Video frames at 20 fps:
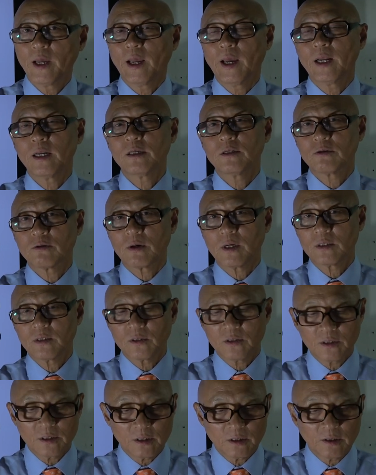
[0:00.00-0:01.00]
and instructor
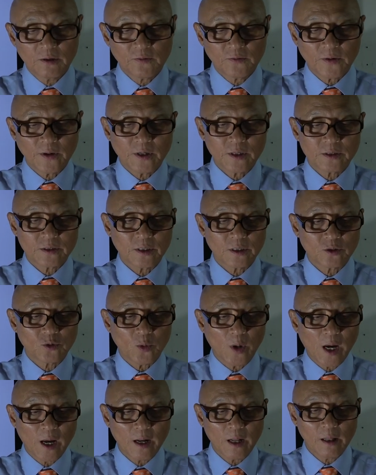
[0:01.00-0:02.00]
certifiers as
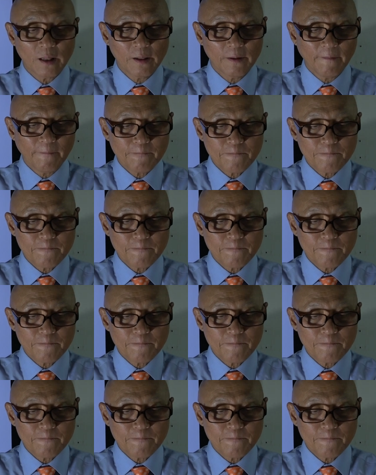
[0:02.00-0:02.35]
well.